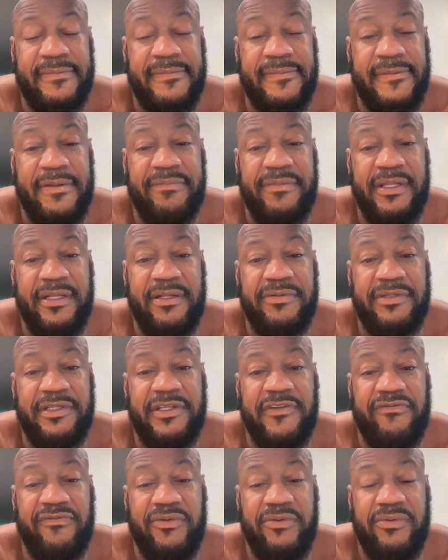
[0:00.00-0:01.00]
dealing with
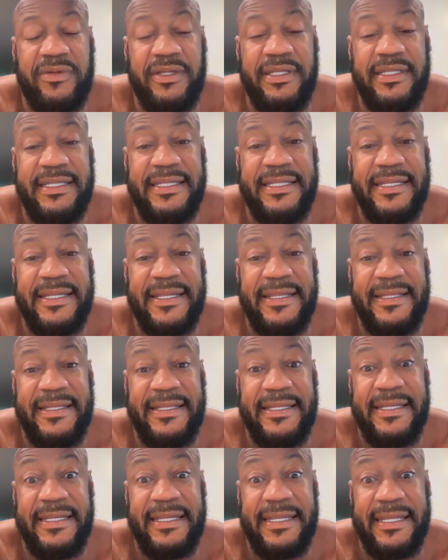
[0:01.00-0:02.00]
this fool, he did
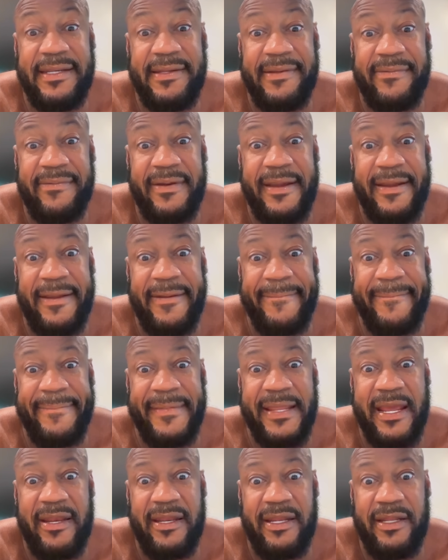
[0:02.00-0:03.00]
get it right.
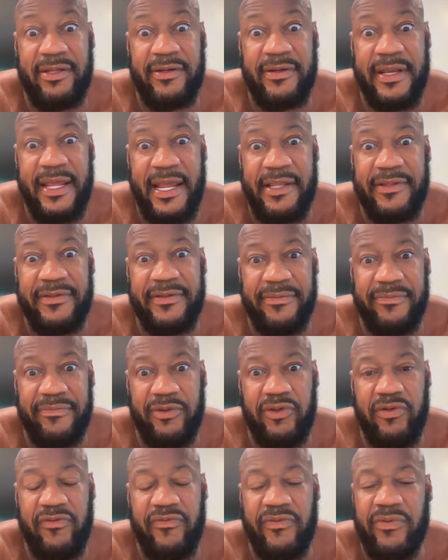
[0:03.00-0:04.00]
Now they look nice, they're
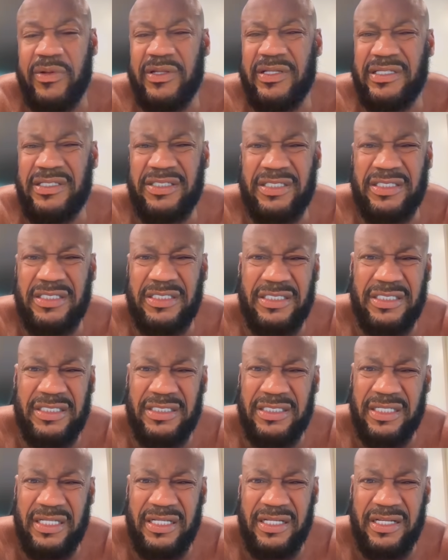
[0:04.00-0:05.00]
beautiful. Well, he should have
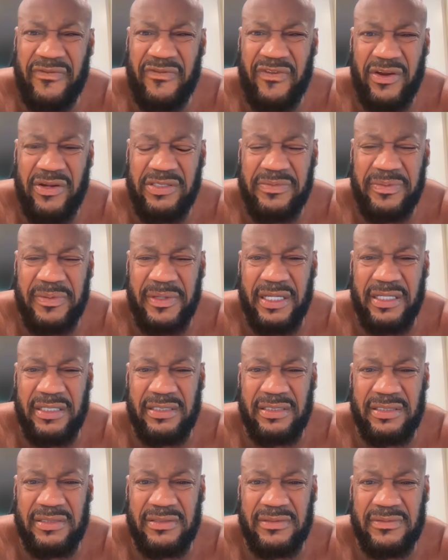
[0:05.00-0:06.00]
just did it in the first
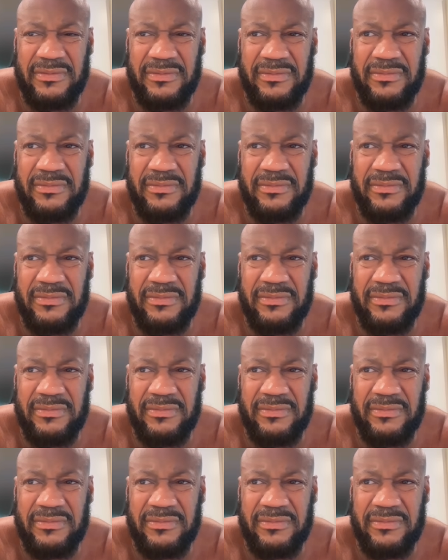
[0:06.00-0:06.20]
place.